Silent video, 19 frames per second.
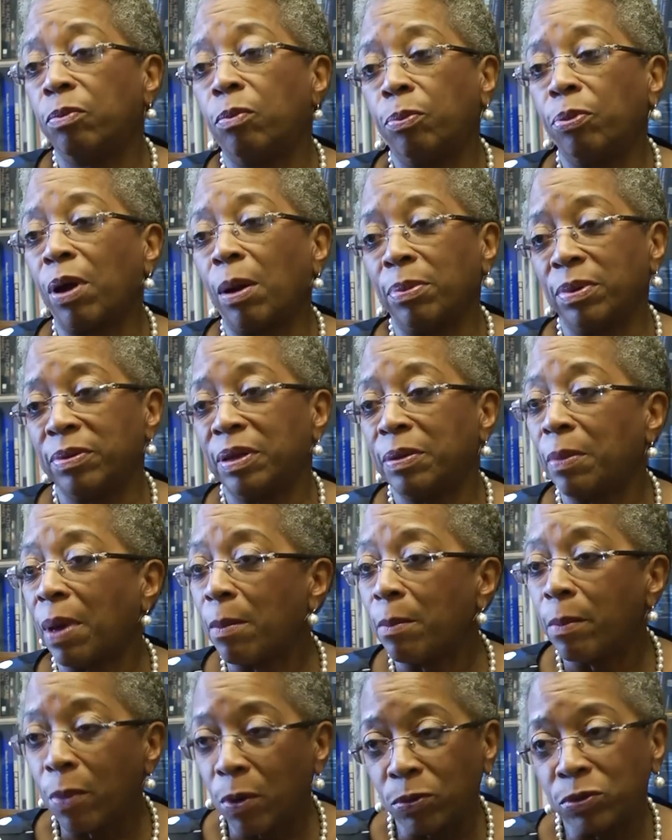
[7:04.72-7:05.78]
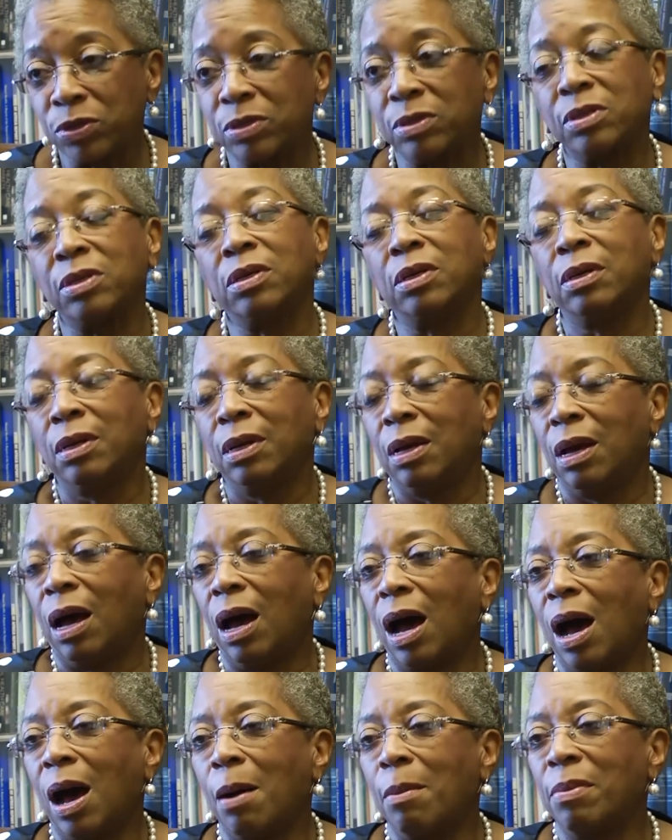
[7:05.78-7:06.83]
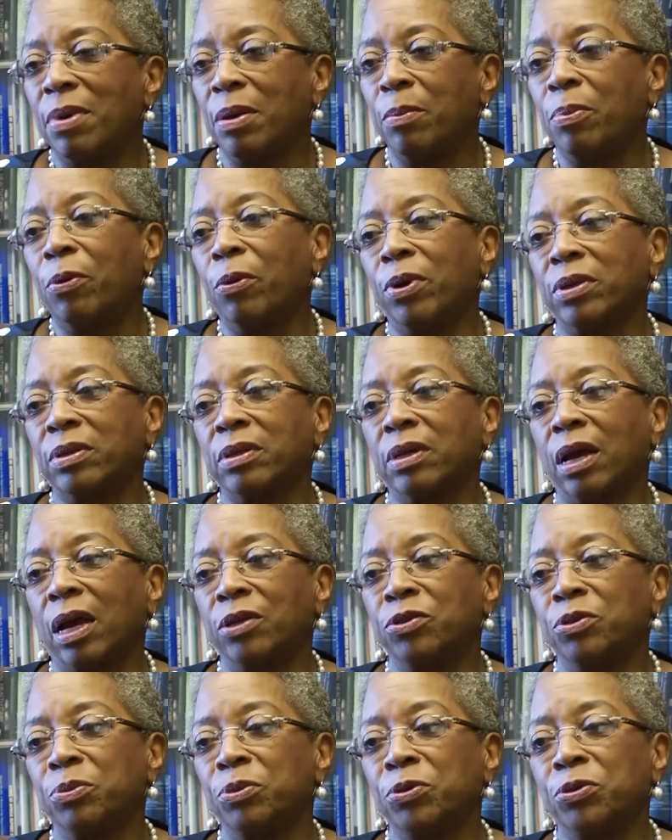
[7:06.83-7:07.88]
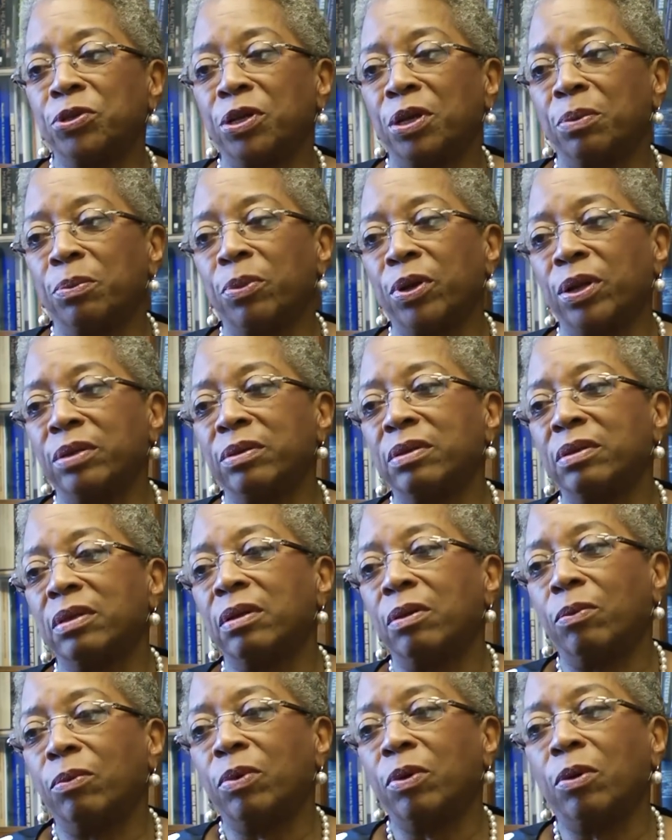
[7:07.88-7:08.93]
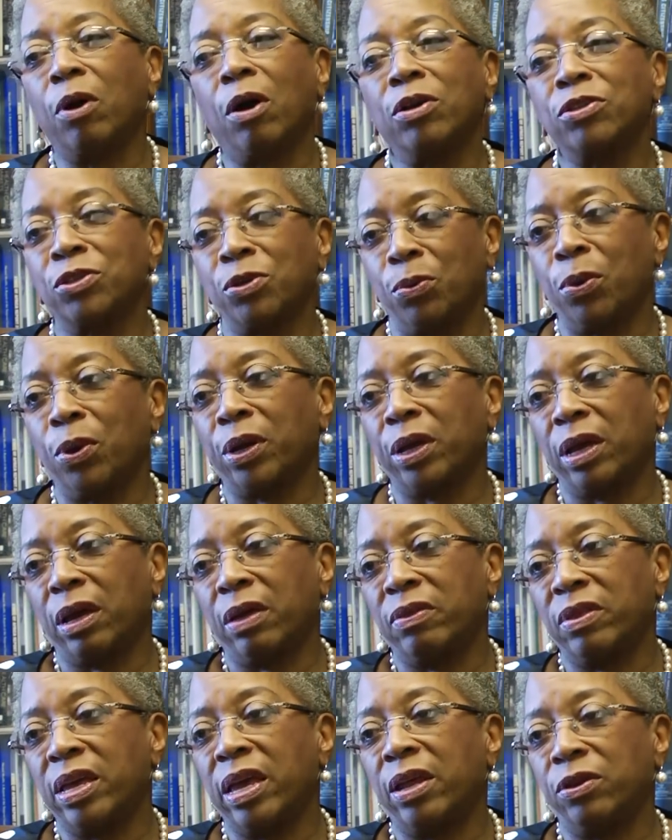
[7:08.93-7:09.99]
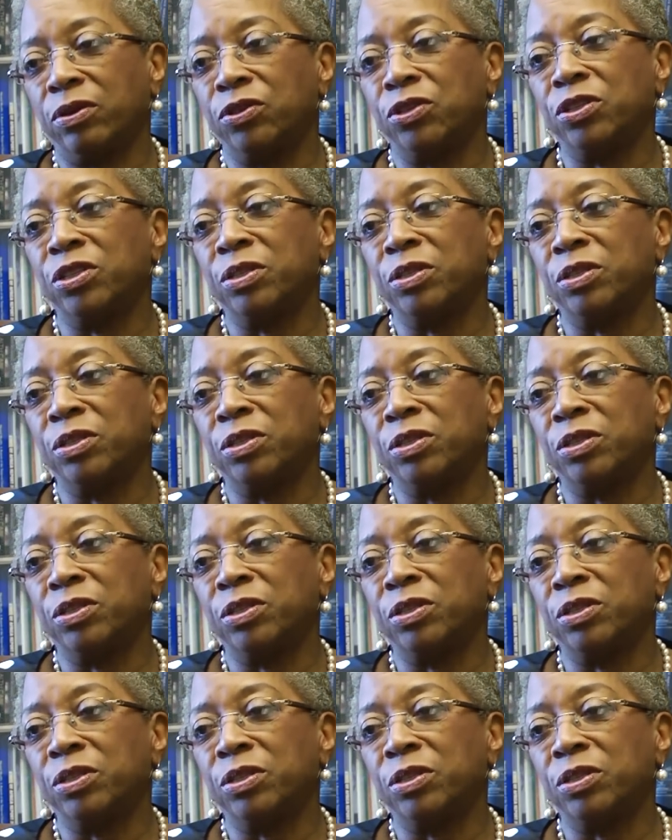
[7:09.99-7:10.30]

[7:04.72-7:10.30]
probably my most important contribution, but we were also working on the energy